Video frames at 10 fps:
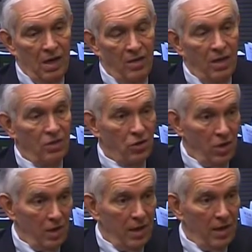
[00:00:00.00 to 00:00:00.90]
They
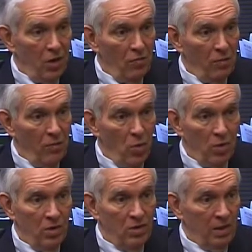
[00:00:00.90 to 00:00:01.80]
started laying off
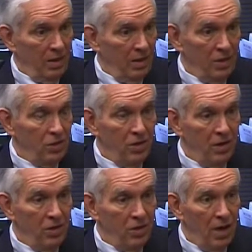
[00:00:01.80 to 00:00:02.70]
reporters, and they
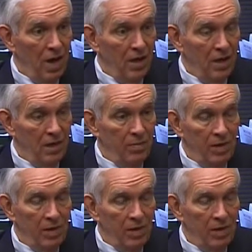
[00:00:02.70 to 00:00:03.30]
certainly couldn't hire him.